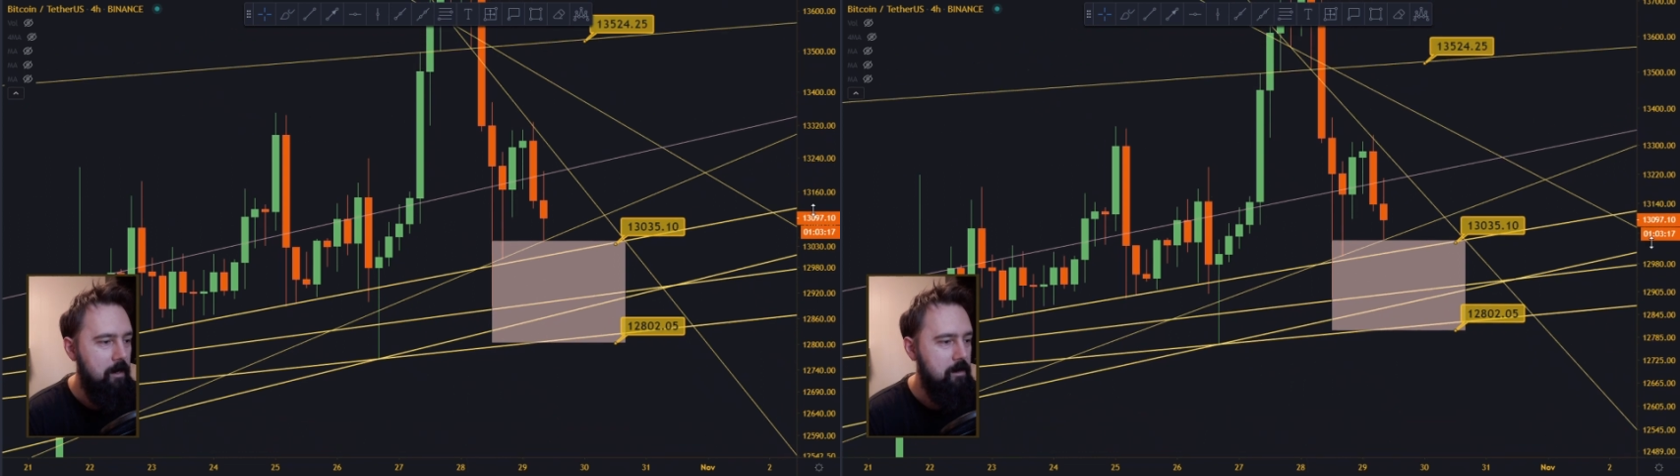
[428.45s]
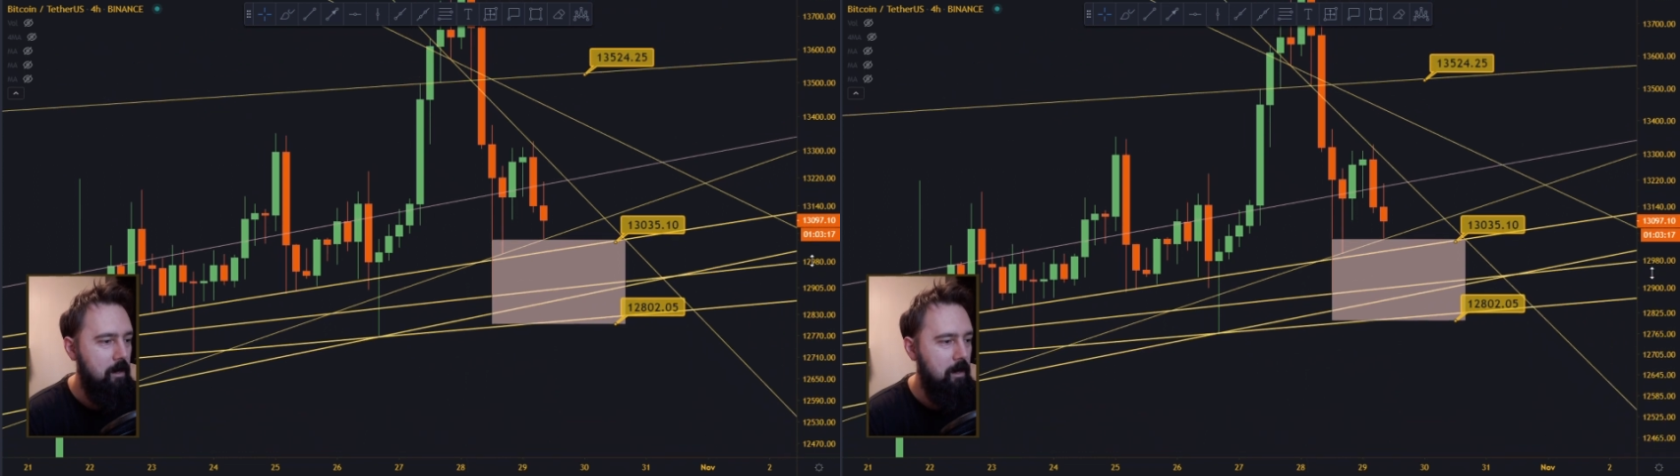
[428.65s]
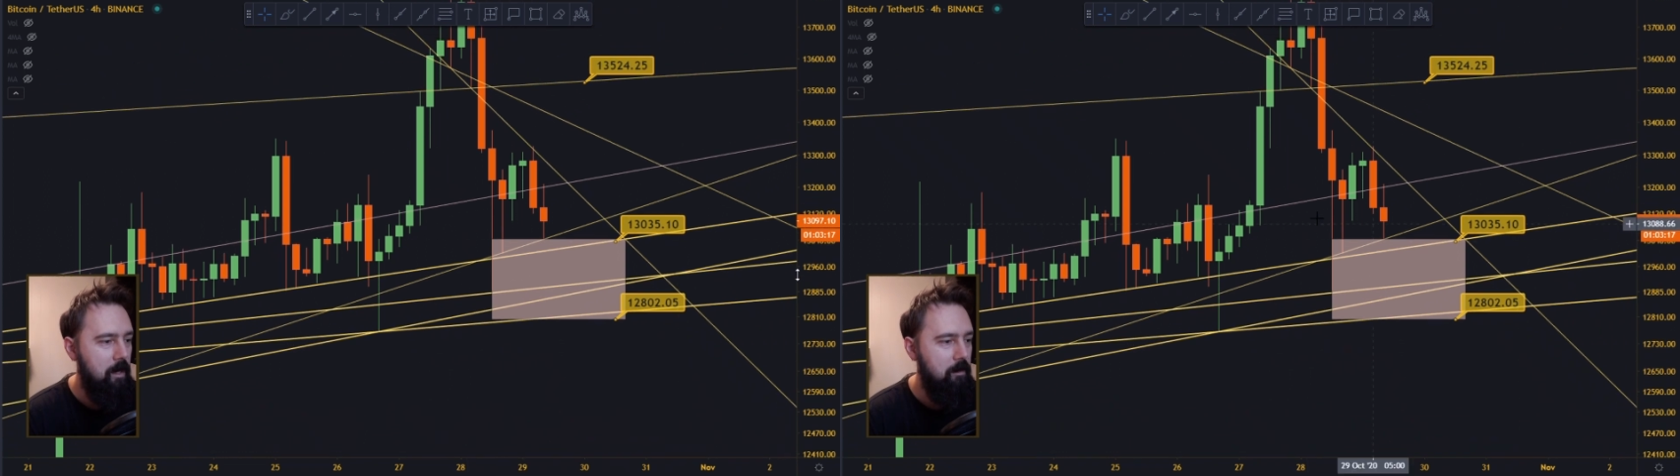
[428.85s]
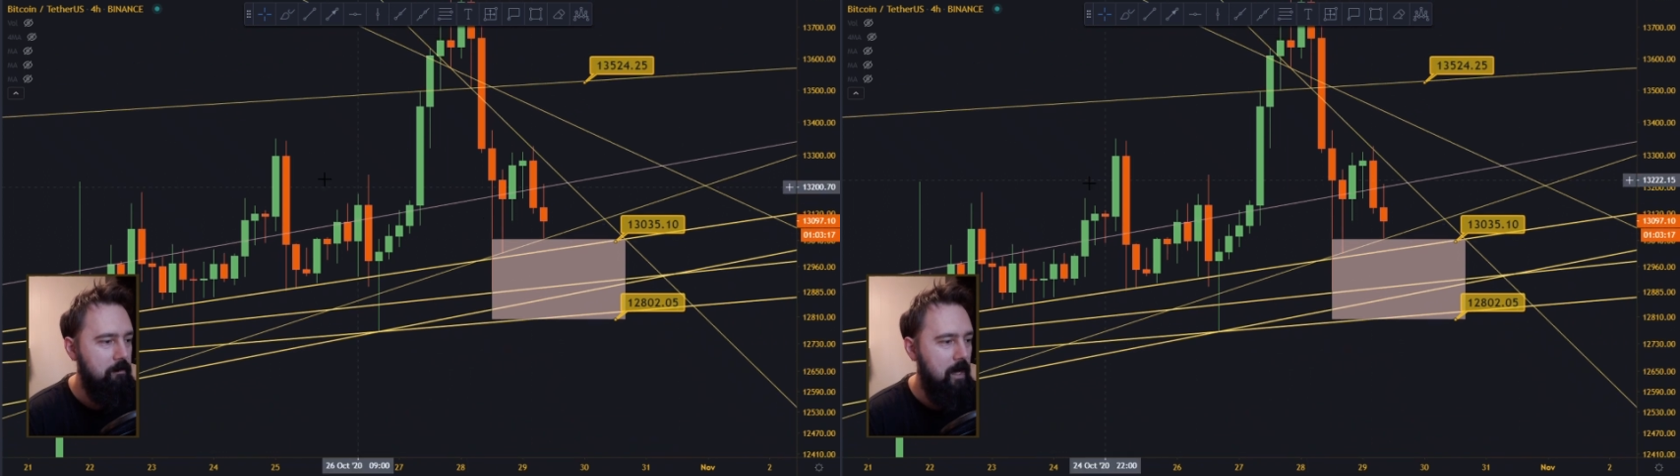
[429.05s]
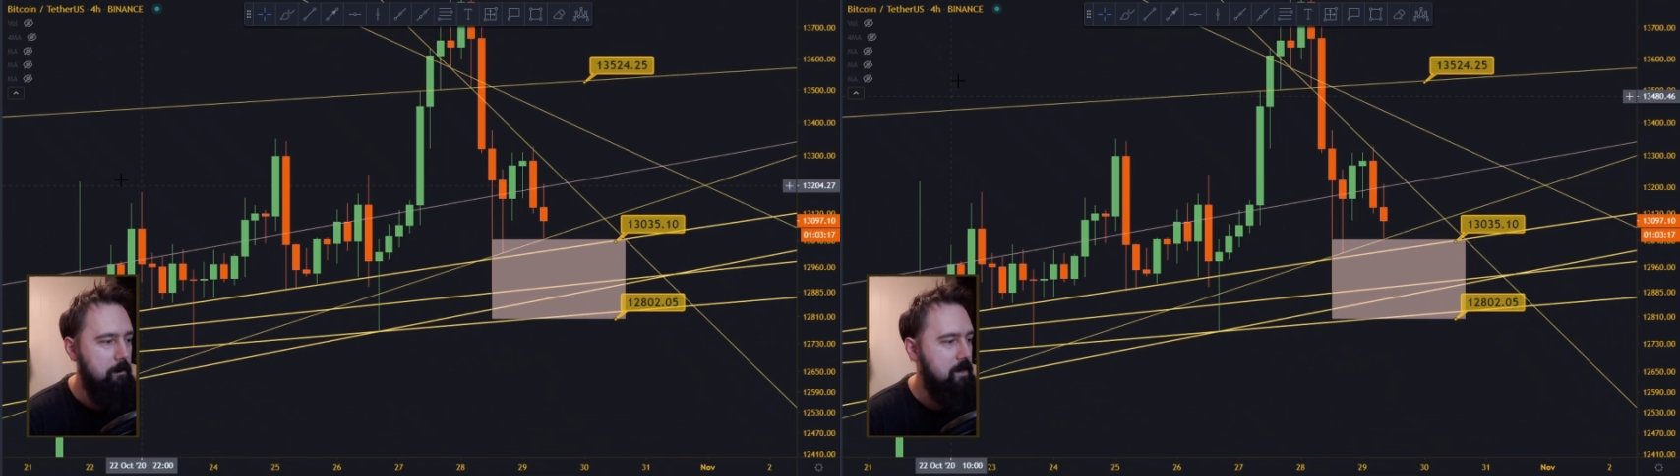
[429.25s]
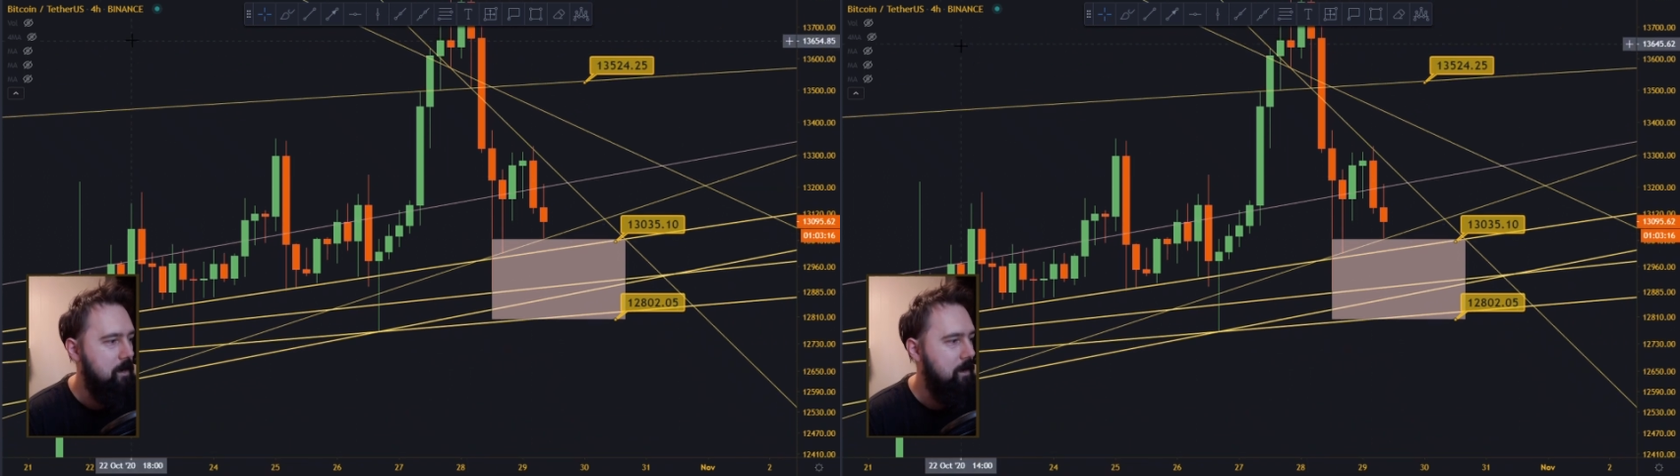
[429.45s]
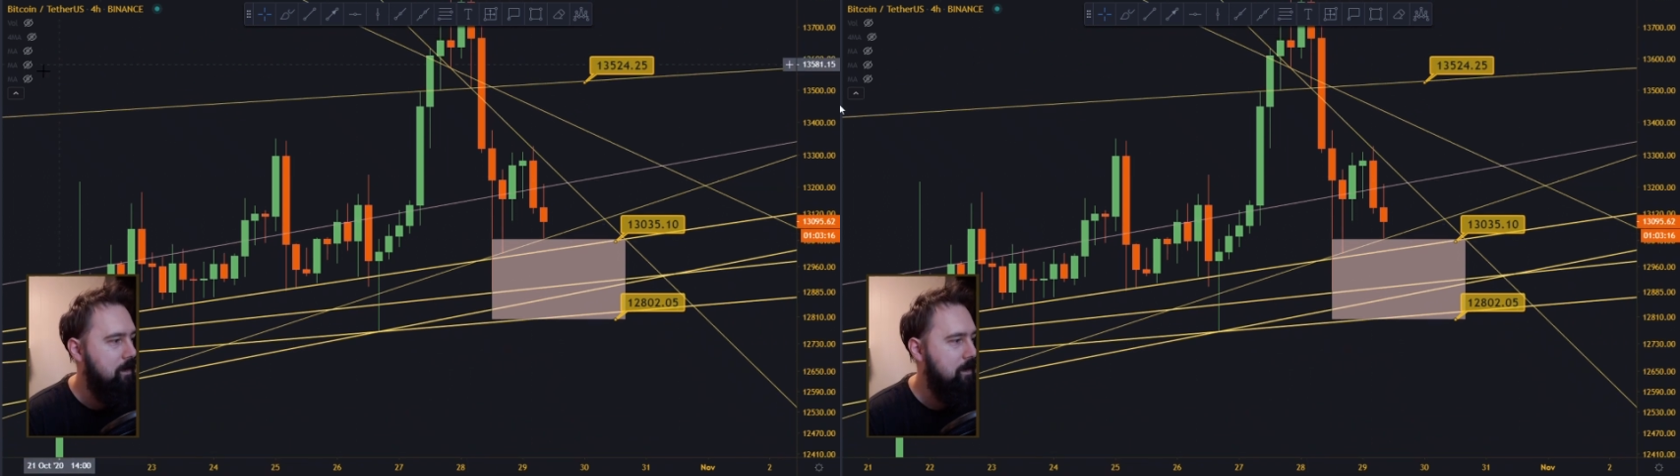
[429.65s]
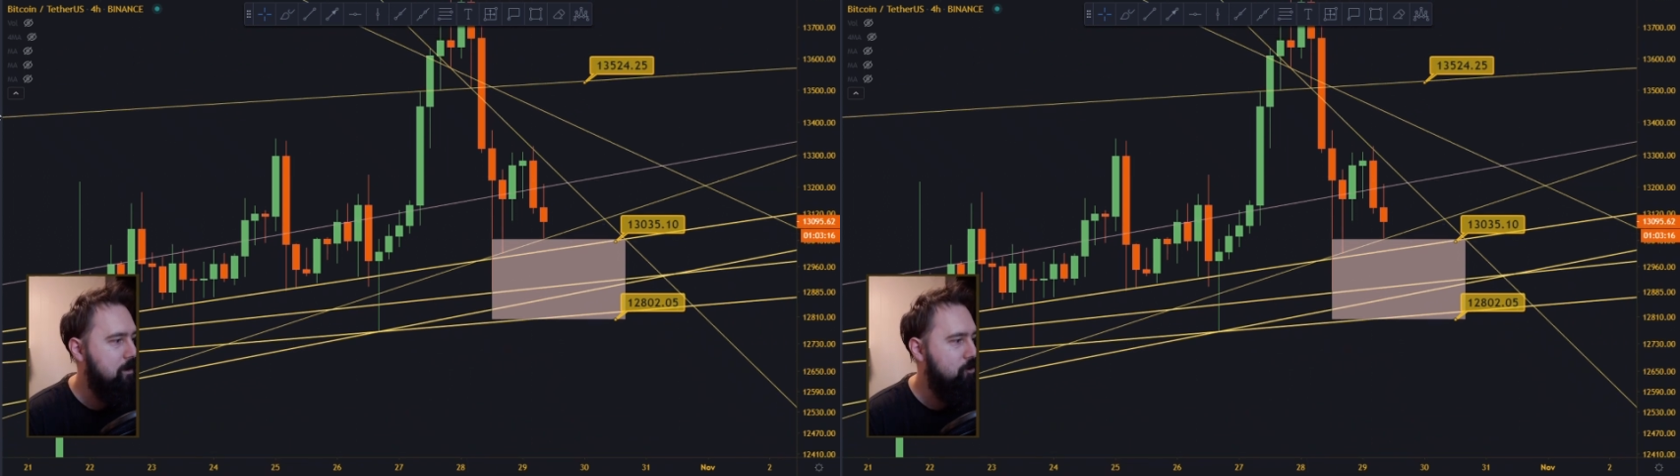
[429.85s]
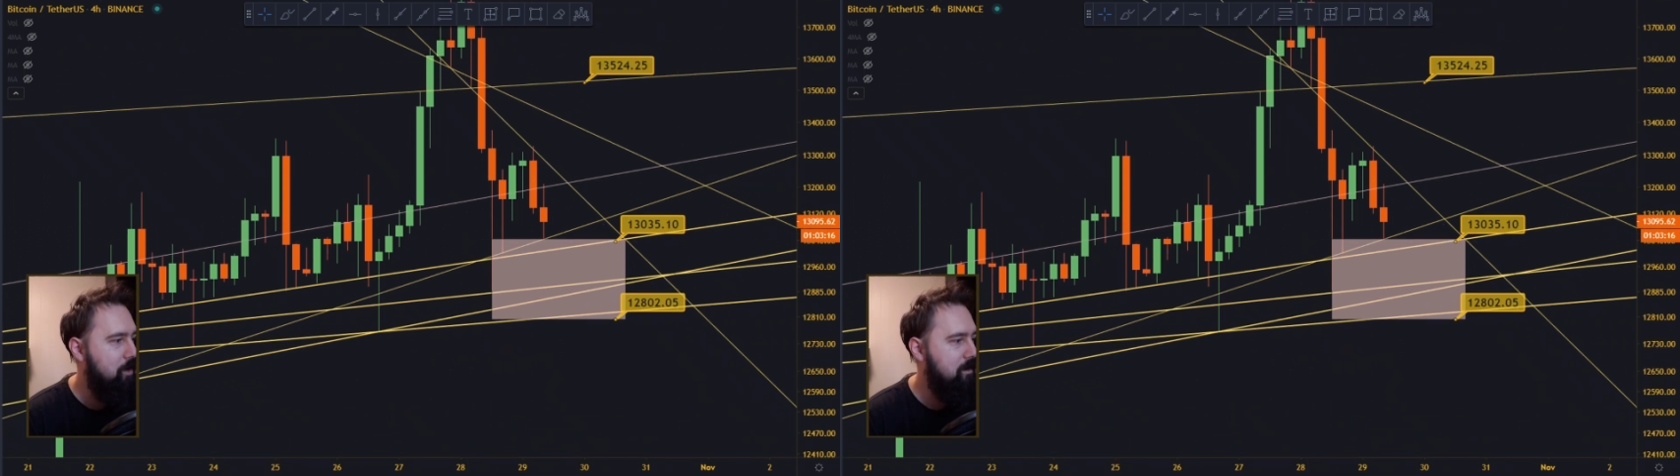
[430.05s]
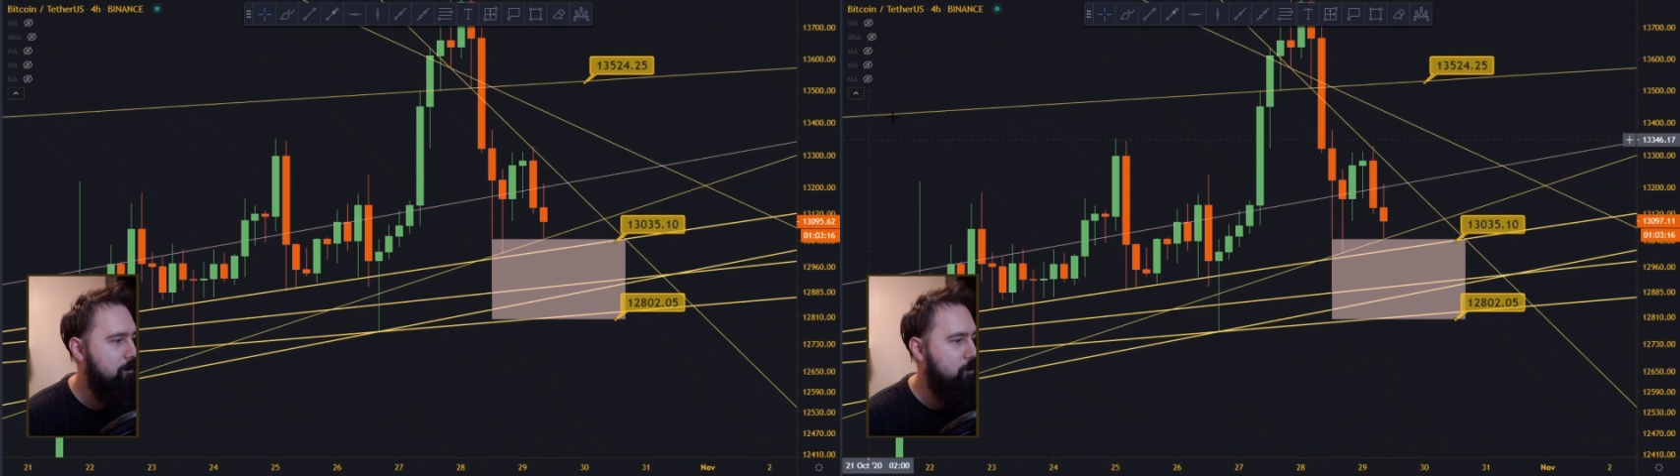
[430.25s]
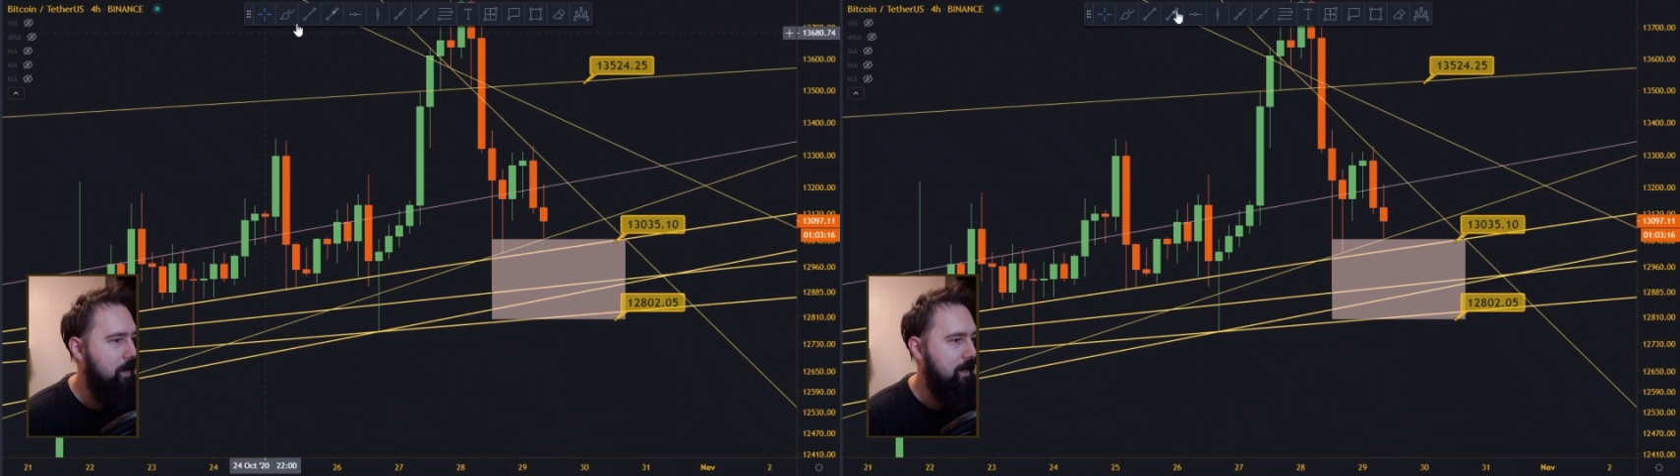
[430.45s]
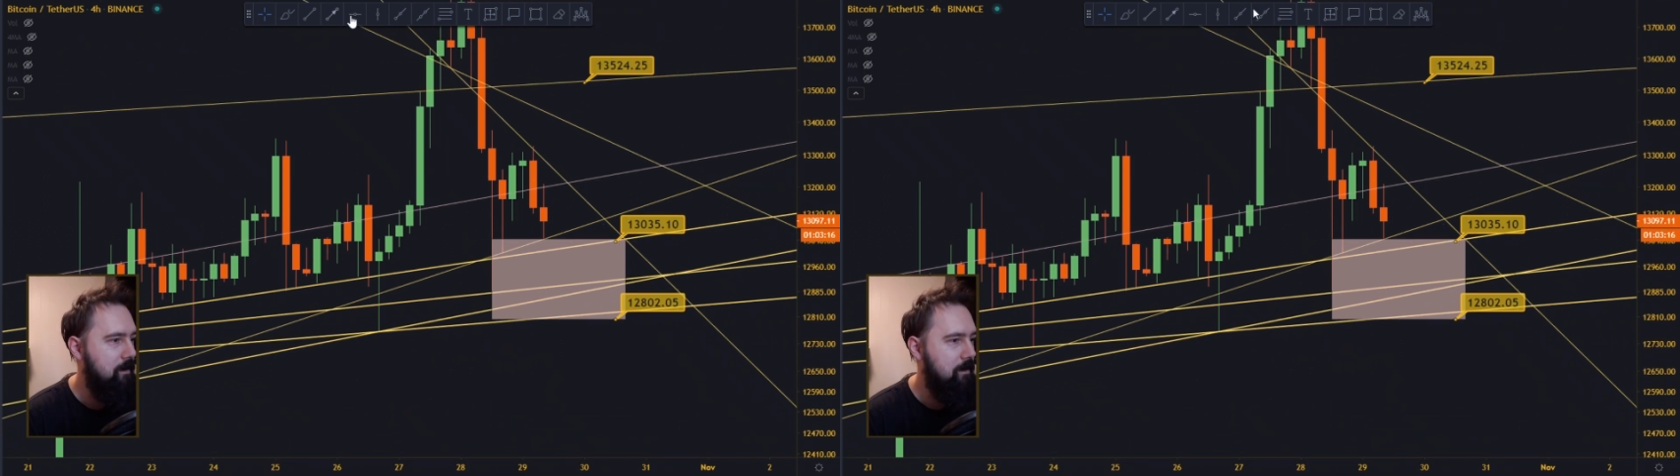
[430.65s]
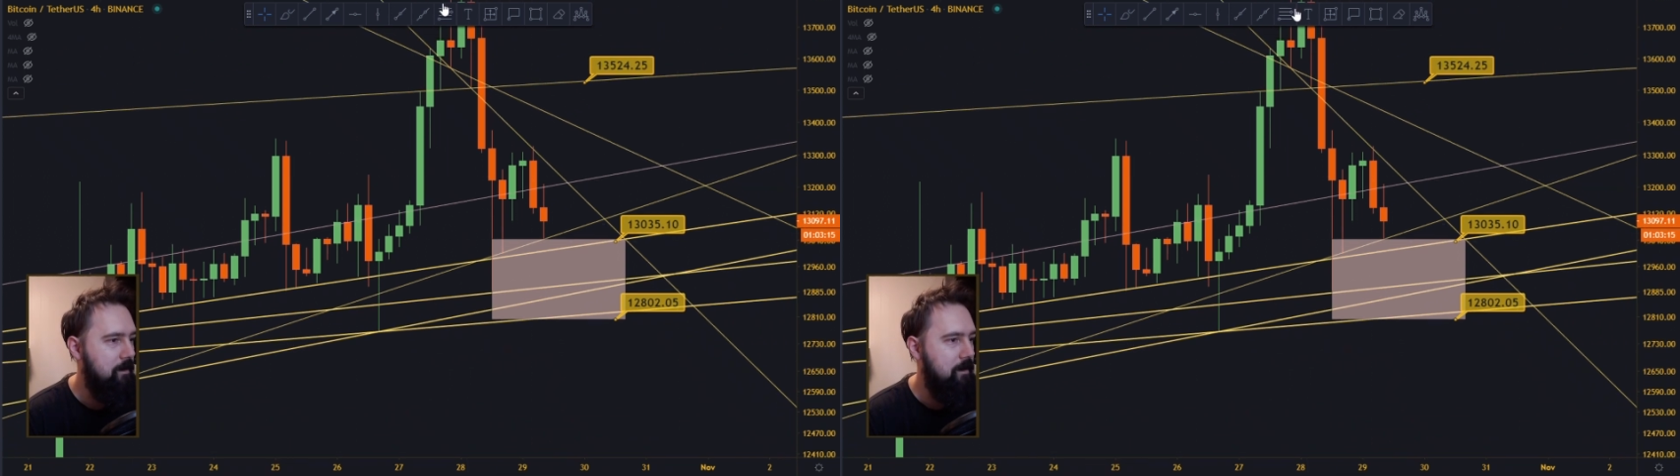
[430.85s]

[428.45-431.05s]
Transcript: So a lot of times it tried to break